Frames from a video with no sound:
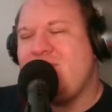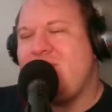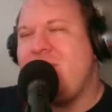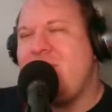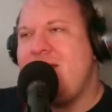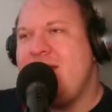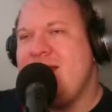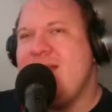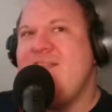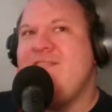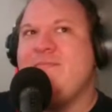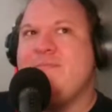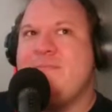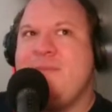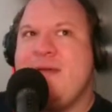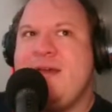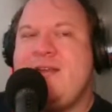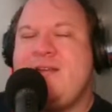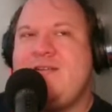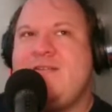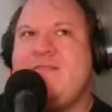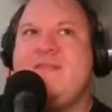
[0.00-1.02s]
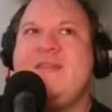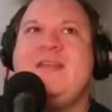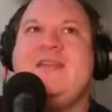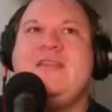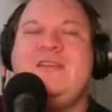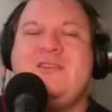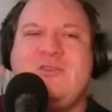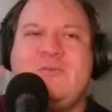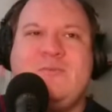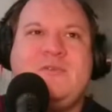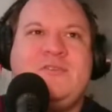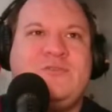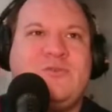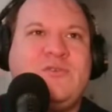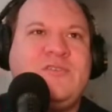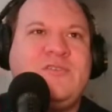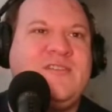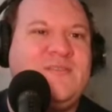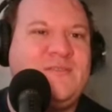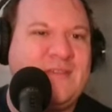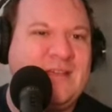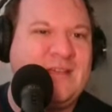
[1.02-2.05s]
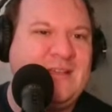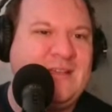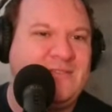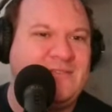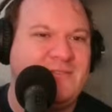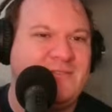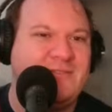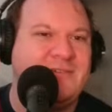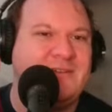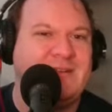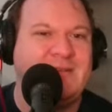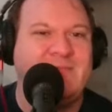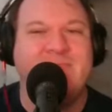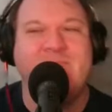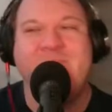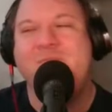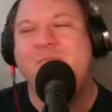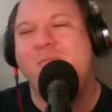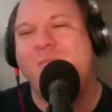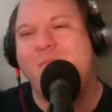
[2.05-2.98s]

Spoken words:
story is better than the Human Torch and Thing story.